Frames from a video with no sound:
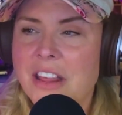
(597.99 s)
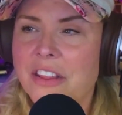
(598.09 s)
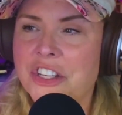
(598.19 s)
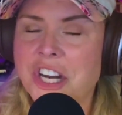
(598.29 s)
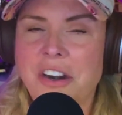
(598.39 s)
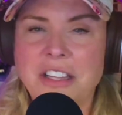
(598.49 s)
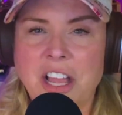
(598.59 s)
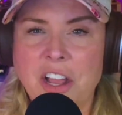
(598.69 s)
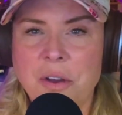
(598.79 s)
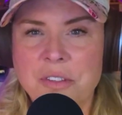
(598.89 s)
the sharing
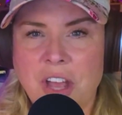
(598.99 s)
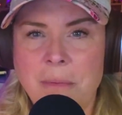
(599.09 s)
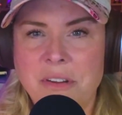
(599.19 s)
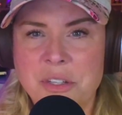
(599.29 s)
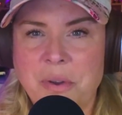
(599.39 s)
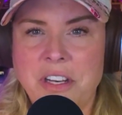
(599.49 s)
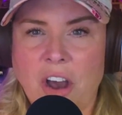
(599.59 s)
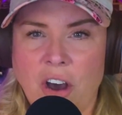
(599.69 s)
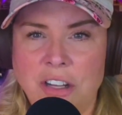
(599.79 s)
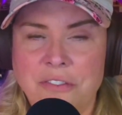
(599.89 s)
that goes on between
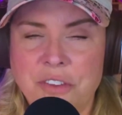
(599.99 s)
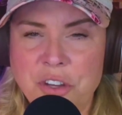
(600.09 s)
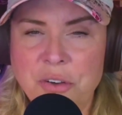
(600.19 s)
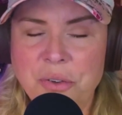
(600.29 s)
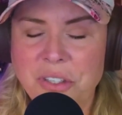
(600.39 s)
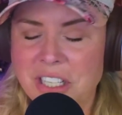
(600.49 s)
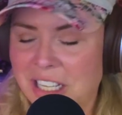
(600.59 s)
all you.